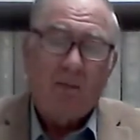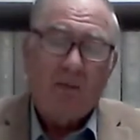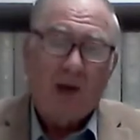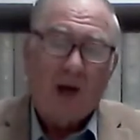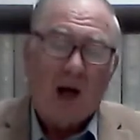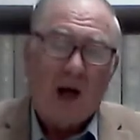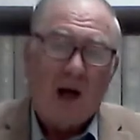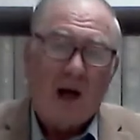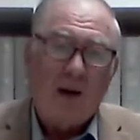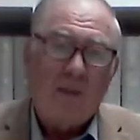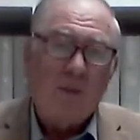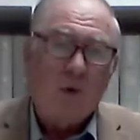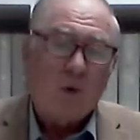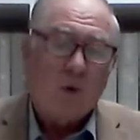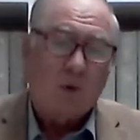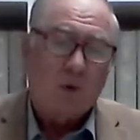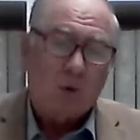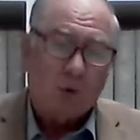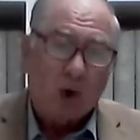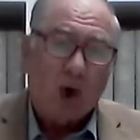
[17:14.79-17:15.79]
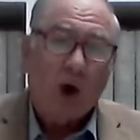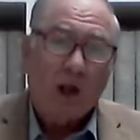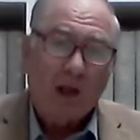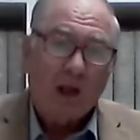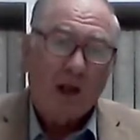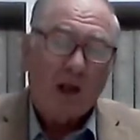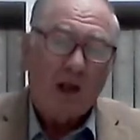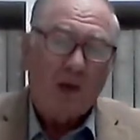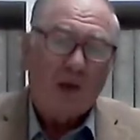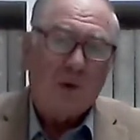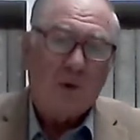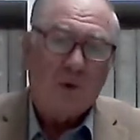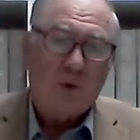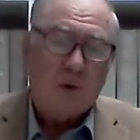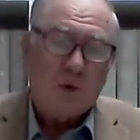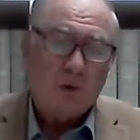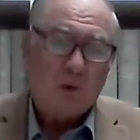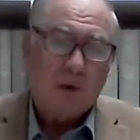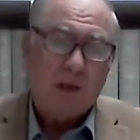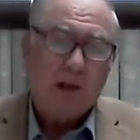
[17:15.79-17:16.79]
time or thought they
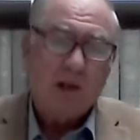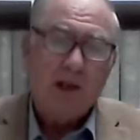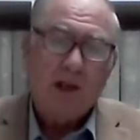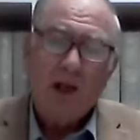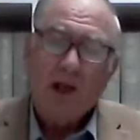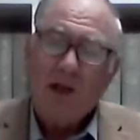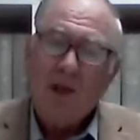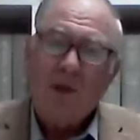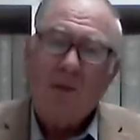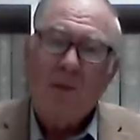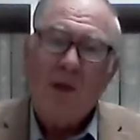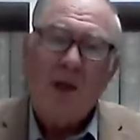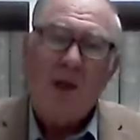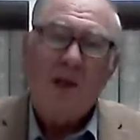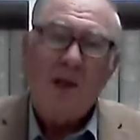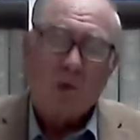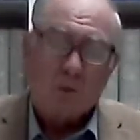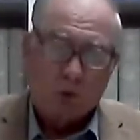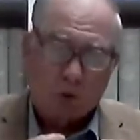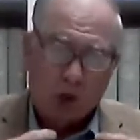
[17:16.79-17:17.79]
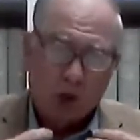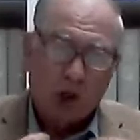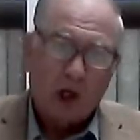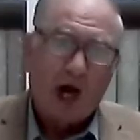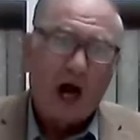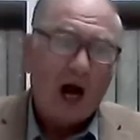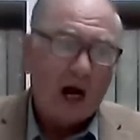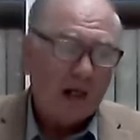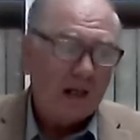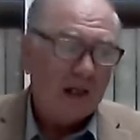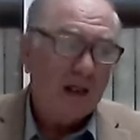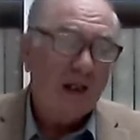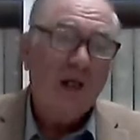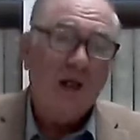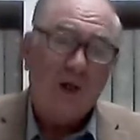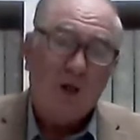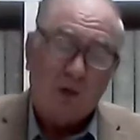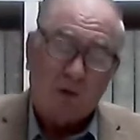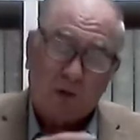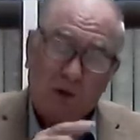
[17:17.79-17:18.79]
understood it, doesn't mean that we're locked
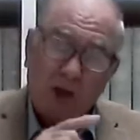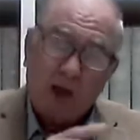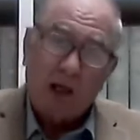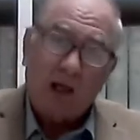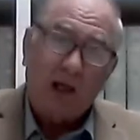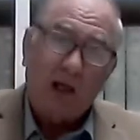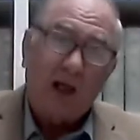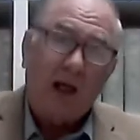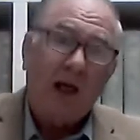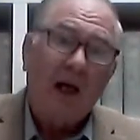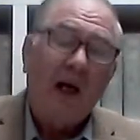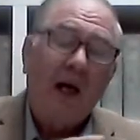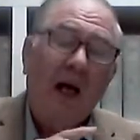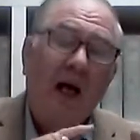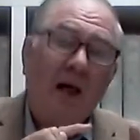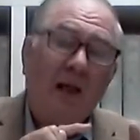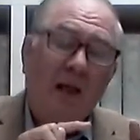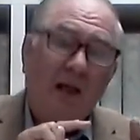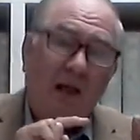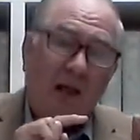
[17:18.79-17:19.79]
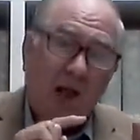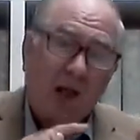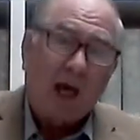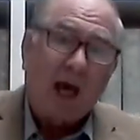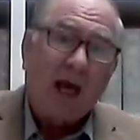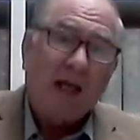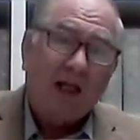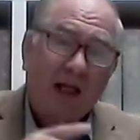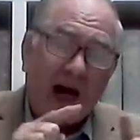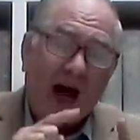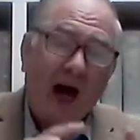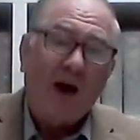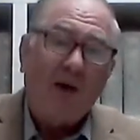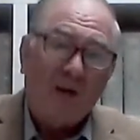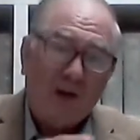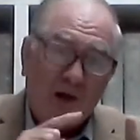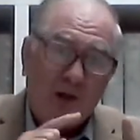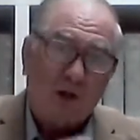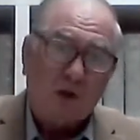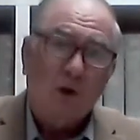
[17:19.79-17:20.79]
into thinking that that's how
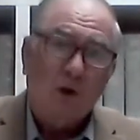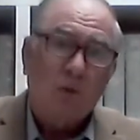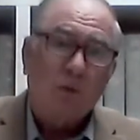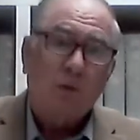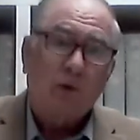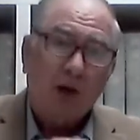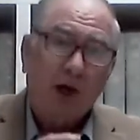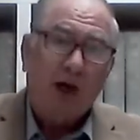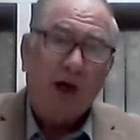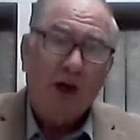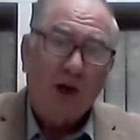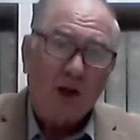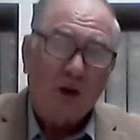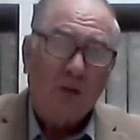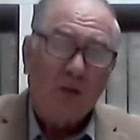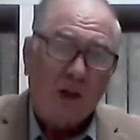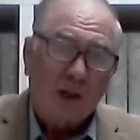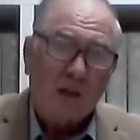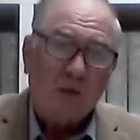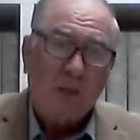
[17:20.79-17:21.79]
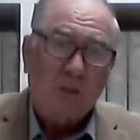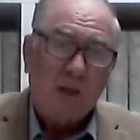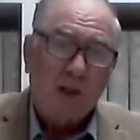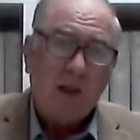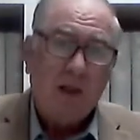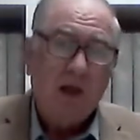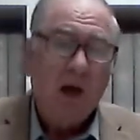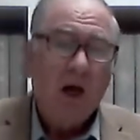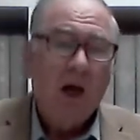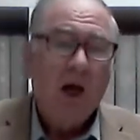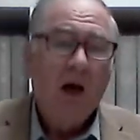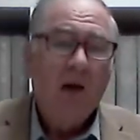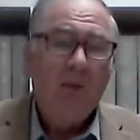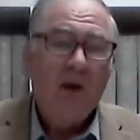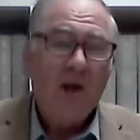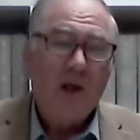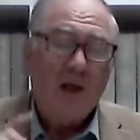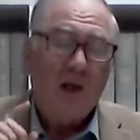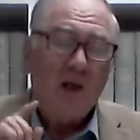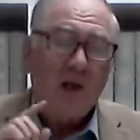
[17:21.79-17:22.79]
the interpretation must be
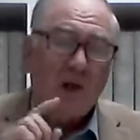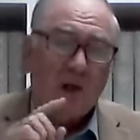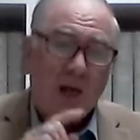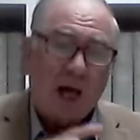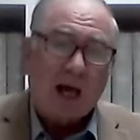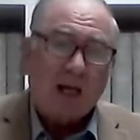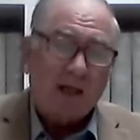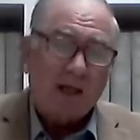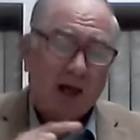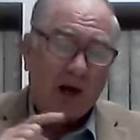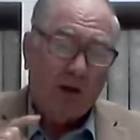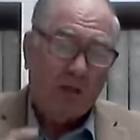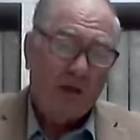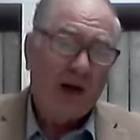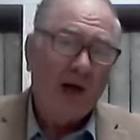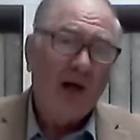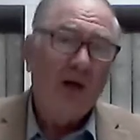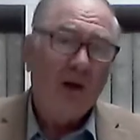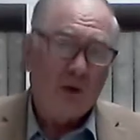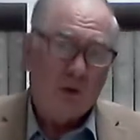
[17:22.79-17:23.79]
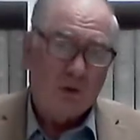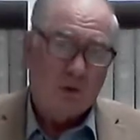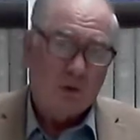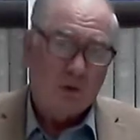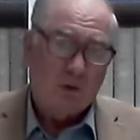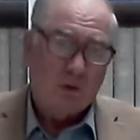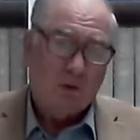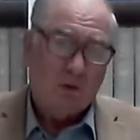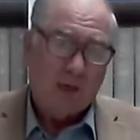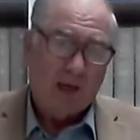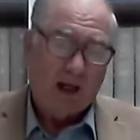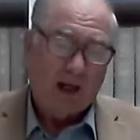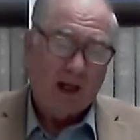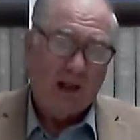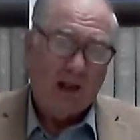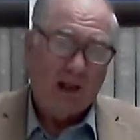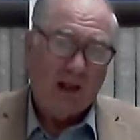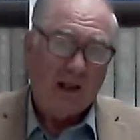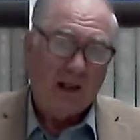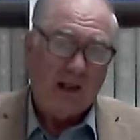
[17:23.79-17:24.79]
because that's how they understood it back
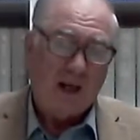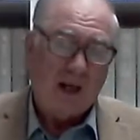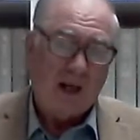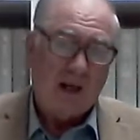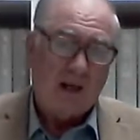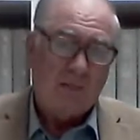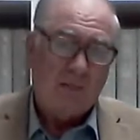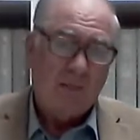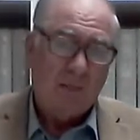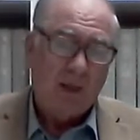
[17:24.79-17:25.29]
at the time.